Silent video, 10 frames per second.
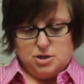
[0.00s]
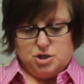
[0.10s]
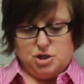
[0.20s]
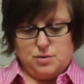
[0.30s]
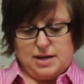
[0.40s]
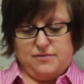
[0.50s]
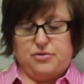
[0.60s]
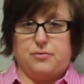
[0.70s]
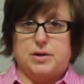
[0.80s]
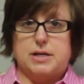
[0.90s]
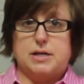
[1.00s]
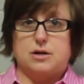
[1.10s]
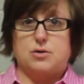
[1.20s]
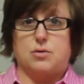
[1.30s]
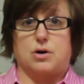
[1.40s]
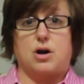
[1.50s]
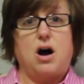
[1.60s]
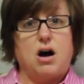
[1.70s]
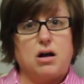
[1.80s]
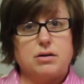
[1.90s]
2 out of 3 who are
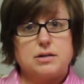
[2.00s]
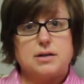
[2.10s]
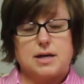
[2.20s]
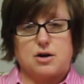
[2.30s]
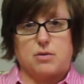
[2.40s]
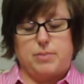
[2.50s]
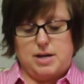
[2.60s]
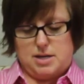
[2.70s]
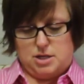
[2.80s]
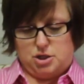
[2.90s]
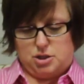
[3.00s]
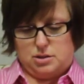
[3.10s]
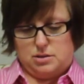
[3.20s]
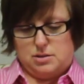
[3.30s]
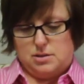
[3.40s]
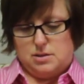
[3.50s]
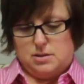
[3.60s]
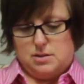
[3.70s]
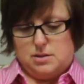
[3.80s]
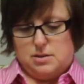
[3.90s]
caught and are punished,
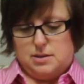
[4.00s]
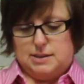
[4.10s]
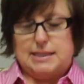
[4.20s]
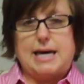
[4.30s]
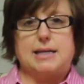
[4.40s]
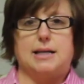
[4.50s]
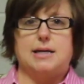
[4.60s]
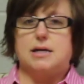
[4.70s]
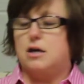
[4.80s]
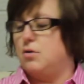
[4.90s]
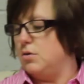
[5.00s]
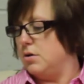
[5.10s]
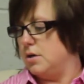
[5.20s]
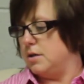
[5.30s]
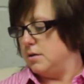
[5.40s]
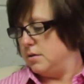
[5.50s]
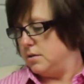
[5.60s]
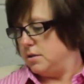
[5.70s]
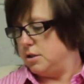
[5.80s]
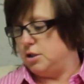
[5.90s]
sadly, go on
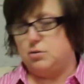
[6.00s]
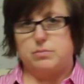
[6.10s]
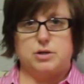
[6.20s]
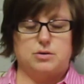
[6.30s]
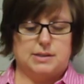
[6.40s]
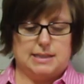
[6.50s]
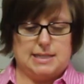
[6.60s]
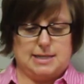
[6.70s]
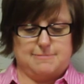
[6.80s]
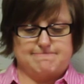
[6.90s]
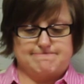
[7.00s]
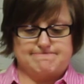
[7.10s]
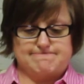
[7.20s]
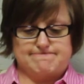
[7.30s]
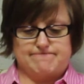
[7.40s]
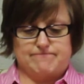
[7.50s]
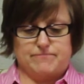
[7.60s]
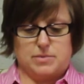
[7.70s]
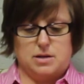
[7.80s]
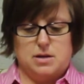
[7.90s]
to abuse again.
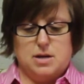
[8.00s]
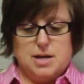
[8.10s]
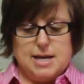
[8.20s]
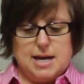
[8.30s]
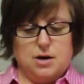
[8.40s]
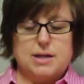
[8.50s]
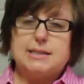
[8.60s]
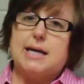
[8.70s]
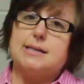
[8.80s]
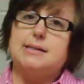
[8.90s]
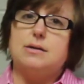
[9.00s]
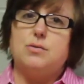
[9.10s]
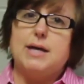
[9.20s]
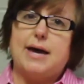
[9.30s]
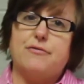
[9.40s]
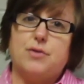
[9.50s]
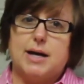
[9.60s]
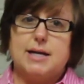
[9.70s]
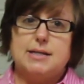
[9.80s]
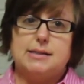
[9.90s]
Here at Tuckston, we have
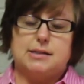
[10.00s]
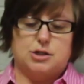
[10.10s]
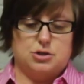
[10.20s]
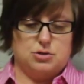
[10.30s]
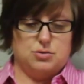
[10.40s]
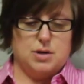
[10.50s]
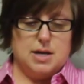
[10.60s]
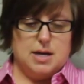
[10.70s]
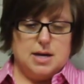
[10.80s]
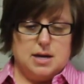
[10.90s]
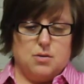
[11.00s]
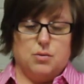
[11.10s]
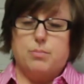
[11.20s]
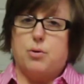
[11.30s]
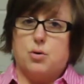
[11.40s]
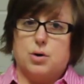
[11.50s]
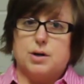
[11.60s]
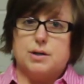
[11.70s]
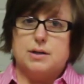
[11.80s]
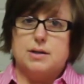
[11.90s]
ways to
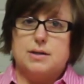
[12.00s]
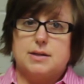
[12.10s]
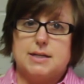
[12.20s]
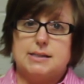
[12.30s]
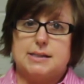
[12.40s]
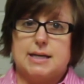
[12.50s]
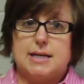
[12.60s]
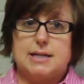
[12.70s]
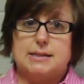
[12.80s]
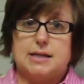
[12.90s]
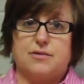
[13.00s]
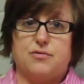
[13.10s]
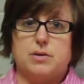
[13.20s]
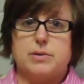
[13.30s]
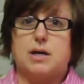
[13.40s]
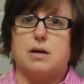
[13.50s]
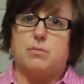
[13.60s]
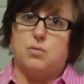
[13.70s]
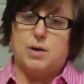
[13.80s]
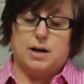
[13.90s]
report these things if we become
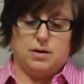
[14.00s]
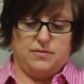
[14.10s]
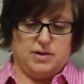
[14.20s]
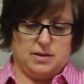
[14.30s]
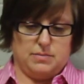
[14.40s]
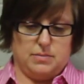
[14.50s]
aware of them.